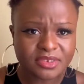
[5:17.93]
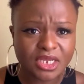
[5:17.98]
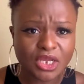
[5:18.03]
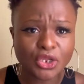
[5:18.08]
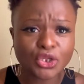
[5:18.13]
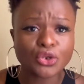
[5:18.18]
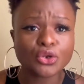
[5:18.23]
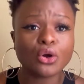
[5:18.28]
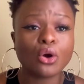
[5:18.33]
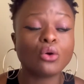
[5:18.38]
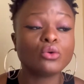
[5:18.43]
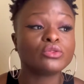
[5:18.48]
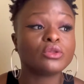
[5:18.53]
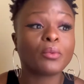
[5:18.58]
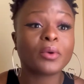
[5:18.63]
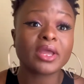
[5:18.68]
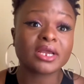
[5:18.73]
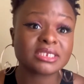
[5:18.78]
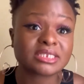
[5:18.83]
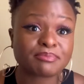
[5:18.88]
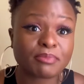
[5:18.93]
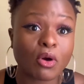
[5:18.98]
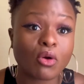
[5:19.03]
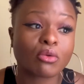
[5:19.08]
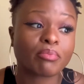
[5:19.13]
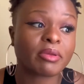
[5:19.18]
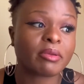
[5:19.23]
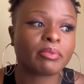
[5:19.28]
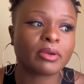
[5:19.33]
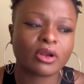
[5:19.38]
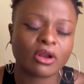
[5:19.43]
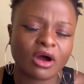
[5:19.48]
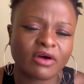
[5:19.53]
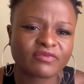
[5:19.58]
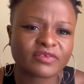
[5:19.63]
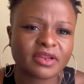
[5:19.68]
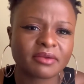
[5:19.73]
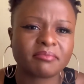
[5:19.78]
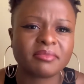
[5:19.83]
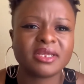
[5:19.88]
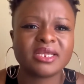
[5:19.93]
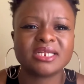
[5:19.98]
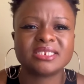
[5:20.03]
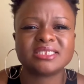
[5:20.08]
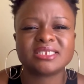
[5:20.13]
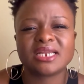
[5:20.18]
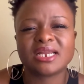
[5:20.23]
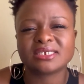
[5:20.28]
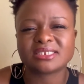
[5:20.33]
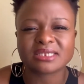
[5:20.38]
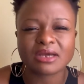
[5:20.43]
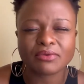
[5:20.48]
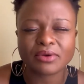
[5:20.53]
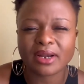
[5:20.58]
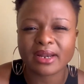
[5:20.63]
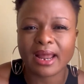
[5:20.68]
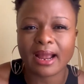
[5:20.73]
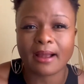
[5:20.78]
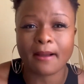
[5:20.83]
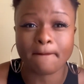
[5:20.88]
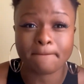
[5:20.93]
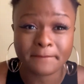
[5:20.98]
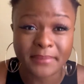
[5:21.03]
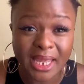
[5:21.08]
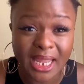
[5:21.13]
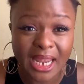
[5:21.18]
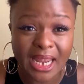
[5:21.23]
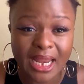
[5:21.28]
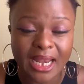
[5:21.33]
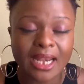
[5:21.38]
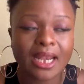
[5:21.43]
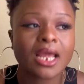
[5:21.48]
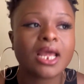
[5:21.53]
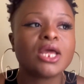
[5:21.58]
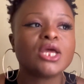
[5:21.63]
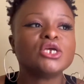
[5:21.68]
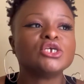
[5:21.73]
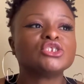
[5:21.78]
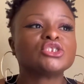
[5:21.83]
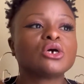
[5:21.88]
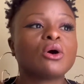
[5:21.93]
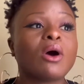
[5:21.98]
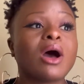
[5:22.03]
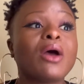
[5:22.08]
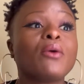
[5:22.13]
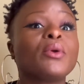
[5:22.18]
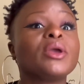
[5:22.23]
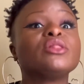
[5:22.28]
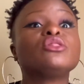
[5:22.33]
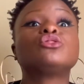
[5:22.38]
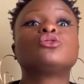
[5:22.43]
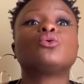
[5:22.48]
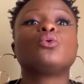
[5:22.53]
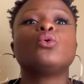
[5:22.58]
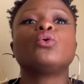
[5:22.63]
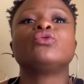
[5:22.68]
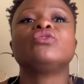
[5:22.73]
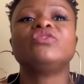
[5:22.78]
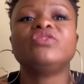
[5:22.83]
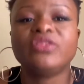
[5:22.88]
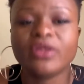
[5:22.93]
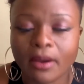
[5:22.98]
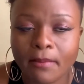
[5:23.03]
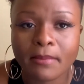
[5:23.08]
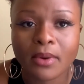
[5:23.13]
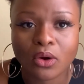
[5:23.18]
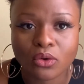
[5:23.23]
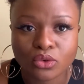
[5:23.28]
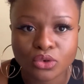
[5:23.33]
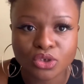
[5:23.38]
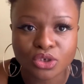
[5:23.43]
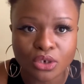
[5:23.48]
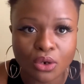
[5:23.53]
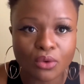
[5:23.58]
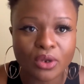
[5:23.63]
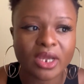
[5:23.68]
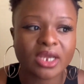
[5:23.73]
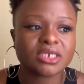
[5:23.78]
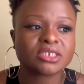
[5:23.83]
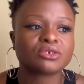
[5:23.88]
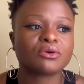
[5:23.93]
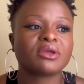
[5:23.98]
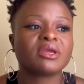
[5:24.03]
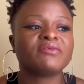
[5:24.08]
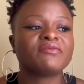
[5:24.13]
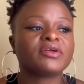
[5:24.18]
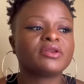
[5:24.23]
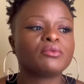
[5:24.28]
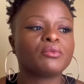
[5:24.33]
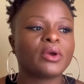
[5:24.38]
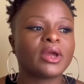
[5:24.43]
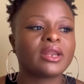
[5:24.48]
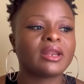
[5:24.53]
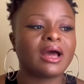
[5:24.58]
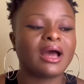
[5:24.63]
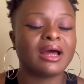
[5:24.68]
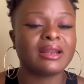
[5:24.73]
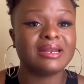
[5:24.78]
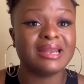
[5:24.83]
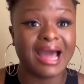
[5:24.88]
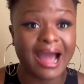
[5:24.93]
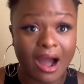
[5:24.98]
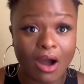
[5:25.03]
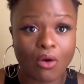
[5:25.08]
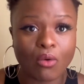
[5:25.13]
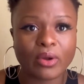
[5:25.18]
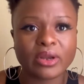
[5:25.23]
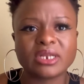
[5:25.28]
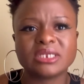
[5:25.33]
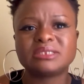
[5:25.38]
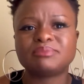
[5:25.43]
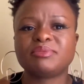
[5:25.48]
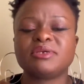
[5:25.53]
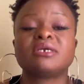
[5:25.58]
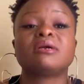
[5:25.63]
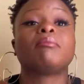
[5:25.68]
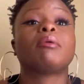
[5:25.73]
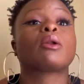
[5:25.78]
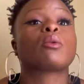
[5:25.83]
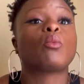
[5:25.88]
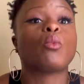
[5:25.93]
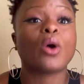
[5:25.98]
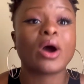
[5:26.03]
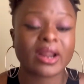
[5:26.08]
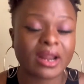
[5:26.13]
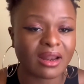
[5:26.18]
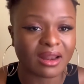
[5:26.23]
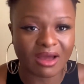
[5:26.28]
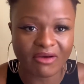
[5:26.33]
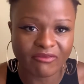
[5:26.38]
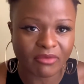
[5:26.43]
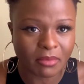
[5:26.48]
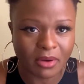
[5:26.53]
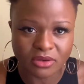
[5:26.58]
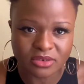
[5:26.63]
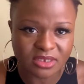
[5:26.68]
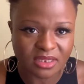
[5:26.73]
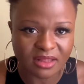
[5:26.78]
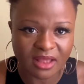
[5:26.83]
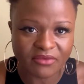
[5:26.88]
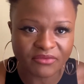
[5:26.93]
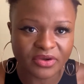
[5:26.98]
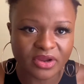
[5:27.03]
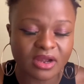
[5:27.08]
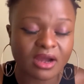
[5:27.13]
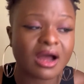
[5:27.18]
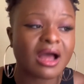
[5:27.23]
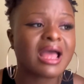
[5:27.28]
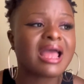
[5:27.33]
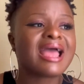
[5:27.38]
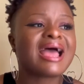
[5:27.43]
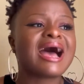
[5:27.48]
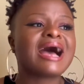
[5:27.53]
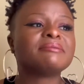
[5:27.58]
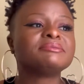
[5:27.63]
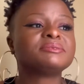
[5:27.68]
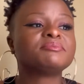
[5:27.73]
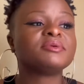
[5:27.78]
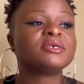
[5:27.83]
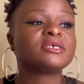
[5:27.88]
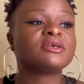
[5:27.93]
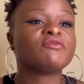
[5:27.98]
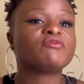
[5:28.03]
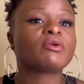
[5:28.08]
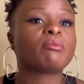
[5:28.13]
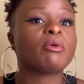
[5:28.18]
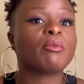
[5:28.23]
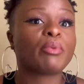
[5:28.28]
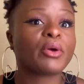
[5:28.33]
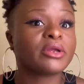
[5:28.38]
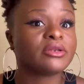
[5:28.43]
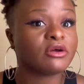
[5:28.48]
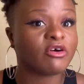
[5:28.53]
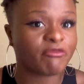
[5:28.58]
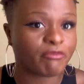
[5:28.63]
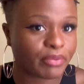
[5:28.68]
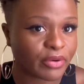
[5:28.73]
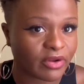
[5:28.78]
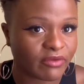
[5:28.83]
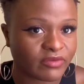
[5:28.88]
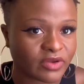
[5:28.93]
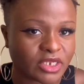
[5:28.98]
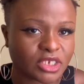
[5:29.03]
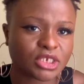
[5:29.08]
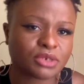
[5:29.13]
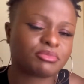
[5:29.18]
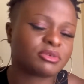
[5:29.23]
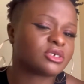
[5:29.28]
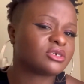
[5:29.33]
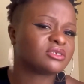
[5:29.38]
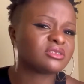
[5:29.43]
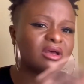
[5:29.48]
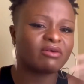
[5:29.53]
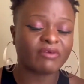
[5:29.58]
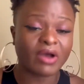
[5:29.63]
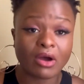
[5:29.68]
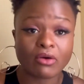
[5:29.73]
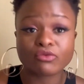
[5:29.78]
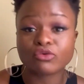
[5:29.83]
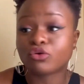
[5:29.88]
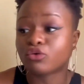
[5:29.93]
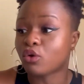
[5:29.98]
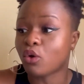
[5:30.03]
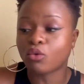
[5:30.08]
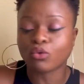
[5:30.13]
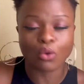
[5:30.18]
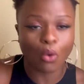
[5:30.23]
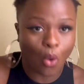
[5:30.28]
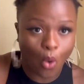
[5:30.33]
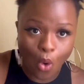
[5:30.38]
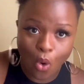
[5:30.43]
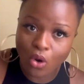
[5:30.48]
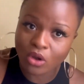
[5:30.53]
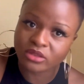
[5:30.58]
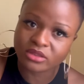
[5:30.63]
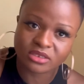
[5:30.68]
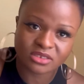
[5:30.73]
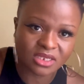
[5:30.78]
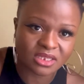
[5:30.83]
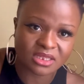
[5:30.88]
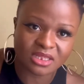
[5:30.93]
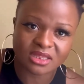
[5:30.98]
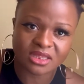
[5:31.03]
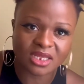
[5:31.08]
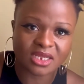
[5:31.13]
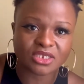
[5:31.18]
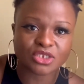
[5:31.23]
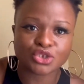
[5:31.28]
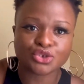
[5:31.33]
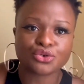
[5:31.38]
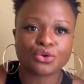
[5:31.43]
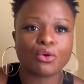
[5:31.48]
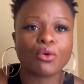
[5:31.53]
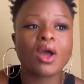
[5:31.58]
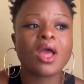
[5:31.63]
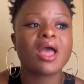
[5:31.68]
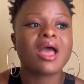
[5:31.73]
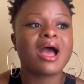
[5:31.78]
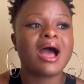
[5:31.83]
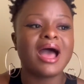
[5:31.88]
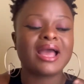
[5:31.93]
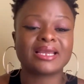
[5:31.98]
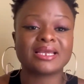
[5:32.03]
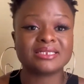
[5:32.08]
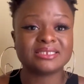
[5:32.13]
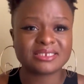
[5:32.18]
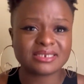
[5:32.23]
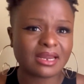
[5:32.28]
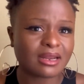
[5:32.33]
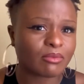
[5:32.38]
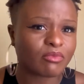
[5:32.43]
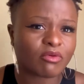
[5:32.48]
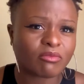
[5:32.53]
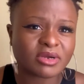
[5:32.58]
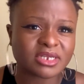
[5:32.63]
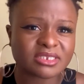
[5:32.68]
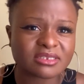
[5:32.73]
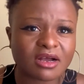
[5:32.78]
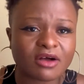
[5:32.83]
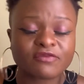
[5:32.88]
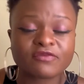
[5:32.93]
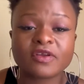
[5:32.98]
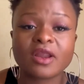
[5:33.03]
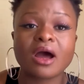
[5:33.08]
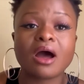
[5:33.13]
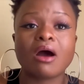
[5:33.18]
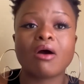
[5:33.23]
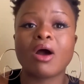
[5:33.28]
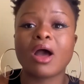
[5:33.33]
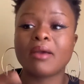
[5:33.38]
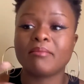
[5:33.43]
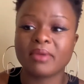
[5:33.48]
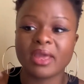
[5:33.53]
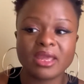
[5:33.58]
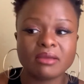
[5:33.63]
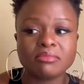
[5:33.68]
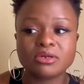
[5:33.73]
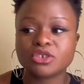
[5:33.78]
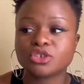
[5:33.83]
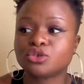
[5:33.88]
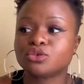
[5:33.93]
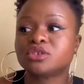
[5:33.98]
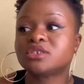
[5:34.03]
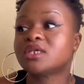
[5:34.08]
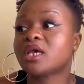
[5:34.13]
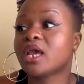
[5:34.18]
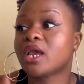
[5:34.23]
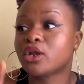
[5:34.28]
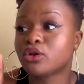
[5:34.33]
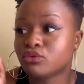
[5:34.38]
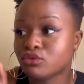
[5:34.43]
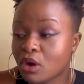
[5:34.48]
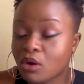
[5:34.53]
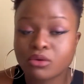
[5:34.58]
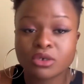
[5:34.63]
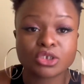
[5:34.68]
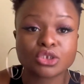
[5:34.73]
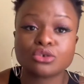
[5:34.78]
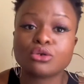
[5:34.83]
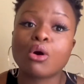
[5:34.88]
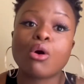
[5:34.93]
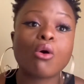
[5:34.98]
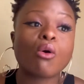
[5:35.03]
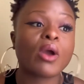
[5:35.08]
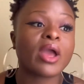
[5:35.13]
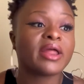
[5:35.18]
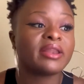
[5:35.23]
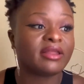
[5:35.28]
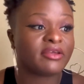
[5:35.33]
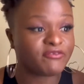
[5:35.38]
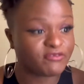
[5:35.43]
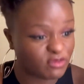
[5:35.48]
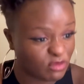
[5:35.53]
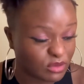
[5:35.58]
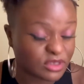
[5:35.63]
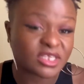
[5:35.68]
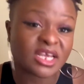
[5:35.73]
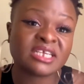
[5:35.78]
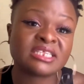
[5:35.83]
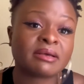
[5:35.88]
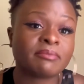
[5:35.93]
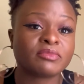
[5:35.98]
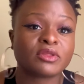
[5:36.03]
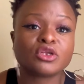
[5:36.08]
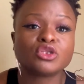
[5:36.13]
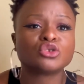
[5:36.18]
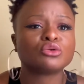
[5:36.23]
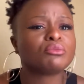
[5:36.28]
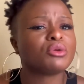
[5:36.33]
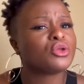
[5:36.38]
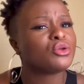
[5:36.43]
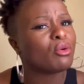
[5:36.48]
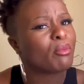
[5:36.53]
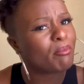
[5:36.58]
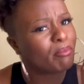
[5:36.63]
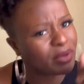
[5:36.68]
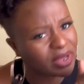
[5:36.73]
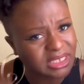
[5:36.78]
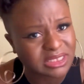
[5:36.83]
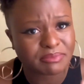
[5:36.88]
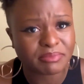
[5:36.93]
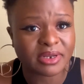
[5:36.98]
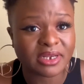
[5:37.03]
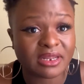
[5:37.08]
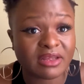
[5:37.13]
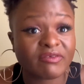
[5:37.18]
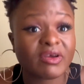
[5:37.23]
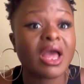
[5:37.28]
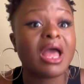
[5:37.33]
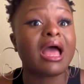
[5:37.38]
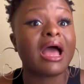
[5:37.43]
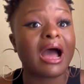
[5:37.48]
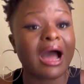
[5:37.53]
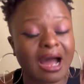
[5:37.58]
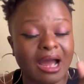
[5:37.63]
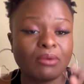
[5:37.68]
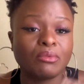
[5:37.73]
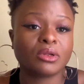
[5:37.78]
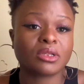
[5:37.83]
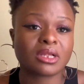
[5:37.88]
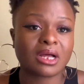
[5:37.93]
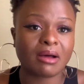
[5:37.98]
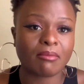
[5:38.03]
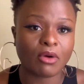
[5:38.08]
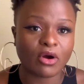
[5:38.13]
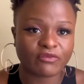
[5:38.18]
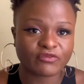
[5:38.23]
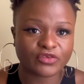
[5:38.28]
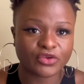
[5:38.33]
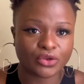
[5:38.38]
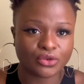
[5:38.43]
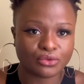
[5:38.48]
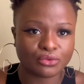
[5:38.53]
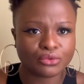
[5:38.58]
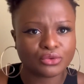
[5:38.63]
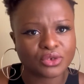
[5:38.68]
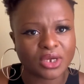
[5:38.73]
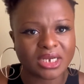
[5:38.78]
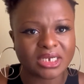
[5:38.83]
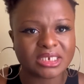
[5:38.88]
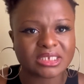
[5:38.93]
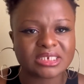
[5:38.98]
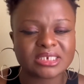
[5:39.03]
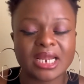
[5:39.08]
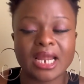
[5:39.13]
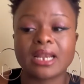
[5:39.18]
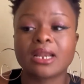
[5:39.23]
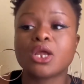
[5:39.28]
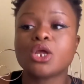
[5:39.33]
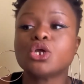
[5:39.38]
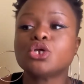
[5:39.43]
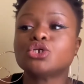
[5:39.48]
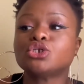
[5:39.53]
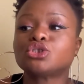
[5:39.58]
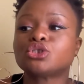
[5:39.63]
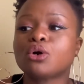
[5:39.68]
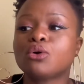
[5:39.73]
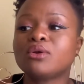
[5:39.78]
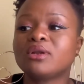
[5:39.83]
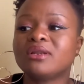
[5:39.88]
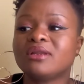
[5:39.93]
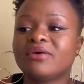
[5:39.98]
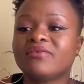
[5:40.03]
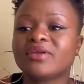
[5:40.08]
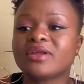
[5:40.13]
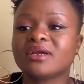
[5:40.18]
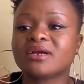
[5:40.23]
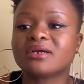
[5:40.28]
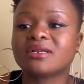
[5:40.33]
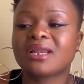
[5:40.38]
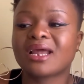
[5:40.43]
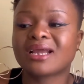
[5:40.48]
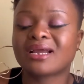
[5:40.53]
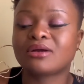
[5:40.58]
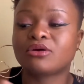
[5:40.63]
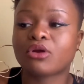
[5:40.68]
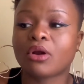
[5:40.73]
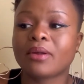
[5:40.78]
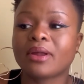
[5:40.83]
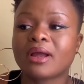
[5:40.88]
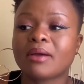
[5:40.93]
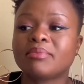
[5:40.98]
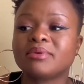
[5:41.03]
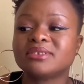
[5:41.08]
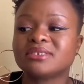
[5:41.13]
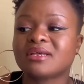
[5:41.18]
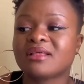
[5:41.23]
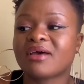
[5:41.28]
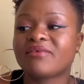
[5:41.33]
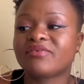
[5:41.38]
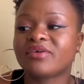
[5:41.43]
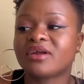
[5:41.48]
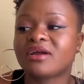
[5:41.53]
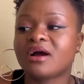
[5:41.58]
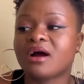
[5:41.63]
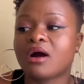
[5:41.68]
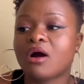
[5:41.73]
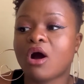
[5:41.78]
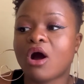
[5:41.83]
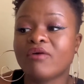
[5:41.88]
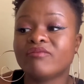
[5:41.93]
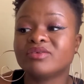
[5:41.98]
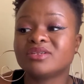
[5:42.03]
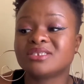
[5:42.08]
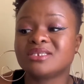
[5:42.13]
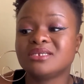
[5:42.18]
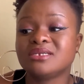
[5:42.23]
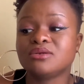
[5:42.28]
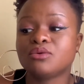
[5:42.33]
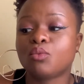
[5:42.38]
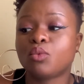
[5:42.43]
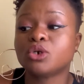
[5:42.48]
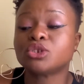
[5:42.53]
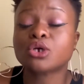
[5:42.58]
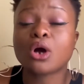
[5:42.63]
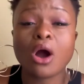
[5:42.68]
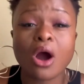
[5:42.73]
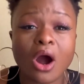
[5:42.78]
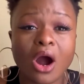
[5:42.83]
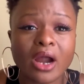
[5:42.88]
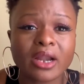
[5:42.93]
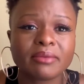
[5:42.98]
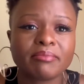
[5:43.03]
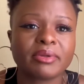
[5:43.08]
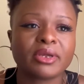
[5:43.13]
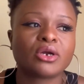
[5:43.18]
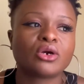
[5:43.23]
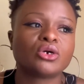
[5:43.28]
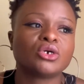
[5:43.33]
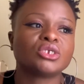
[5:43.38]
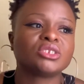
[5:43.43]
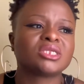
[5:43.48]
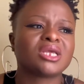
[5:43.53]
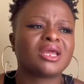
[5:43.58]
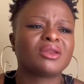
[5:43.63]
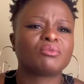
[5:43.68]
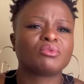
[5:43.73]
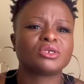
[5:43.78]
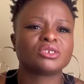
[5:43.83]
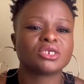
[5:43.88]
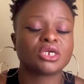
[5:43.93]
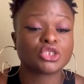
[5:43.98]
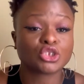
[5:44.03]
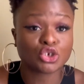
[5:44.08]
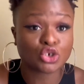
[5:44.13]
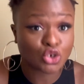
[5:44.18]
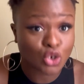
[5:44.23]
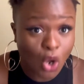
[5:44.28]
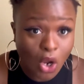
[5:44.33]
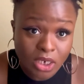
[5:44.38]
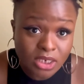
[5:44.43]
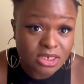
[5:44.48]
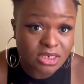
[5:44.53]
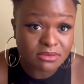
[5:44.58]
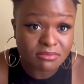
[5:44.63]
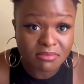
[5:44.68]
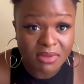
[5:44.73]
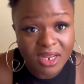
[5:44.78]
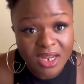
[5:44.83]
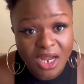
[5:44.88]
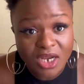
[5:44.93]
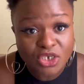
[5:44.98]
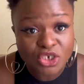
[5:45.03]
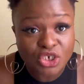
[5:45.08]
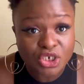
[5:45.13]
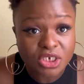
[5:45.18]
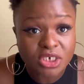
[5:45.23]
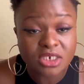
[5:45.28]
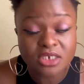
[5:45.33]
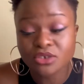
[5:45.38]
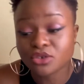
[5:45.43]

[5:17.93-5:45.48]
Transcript: You know, the way I spoke, people laughed at me and said I sounded like a man. So I went through the most. Okay, so even when now, when I speak about what I love about South Africa, I'm speaking from a point of privilege, because I've outgrown all those other things. You know, I can stand up for myself now. I'm able to say no is no, and if you say something to me, you best believe I will come after you. You understand? So living, like growing up in South Africa, obviously was hard, because it's not my country.